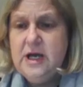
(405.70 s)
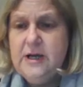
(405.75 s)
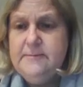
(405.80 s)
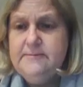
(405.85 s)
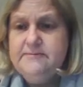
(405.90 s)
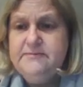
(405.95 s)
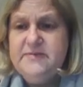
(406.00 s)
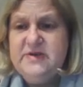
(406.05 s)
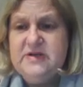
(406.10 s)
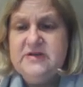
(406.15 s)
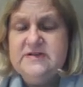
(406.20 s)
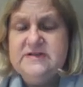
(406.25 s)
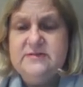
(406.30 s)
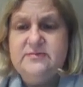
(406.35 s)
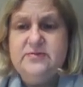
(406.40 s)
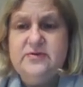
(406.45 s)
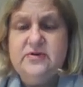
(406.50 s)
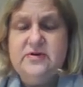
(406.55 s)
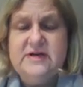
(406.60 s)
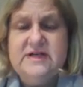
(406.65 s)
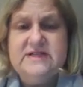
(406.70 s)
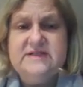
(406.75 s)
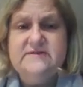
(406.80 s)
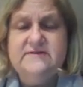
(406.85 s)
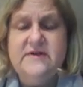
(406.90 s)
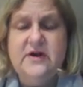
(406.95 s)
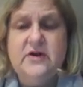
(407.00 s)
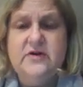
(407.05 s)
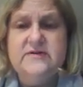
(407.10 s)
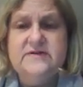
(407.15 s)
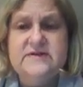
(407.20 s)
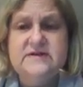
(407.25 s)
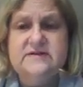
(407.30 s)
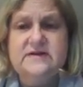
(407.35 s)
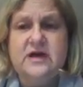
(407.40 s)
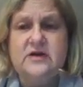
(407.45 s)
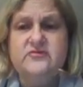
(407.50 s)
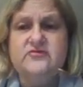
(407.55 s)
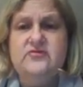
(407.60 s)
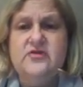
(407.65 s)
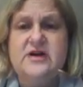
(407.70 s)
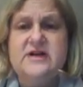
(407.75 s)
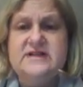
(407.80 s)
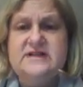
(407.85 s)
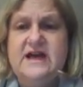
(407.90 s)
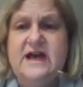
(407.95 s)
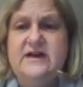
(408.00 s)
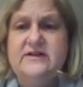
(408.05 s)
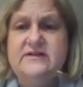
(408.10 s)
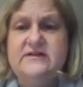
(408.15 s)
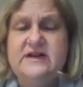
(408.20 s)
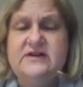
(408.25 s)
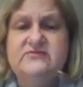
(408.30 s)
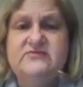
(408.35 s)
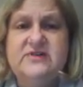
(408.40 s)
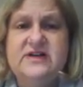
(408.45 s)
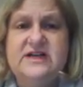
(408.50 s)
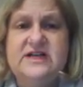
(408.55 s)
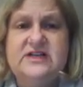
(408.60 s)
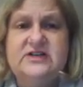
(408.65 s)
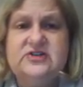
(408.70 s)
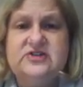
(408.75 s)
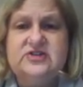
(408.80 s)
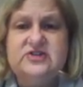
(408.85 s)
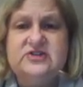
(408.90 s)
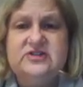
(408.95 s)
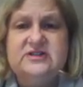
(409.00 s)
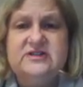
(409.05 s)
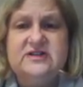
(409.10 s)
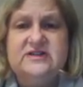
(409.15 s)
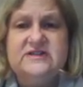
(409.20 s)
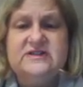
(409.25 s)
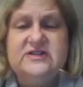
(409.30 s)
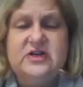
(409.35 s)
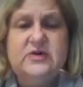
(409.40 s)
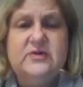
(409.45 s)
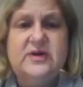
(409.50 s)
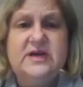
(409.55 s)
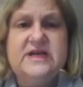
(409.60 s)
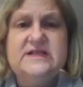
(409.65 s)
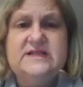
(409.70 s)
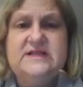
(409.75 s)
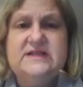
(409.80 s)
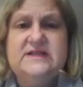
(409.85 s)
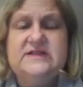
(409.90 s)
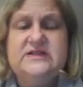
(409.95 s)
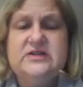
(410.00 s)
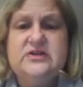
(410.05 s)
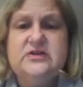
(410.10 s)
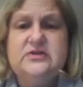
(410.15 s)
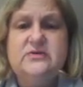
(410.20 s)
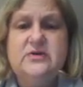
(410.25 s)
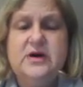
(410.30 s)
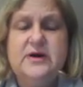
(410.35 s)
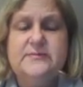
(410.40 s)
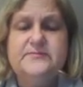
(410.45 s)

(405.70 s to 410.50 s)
because the price of those has come right down, and they're really just, they're so easy to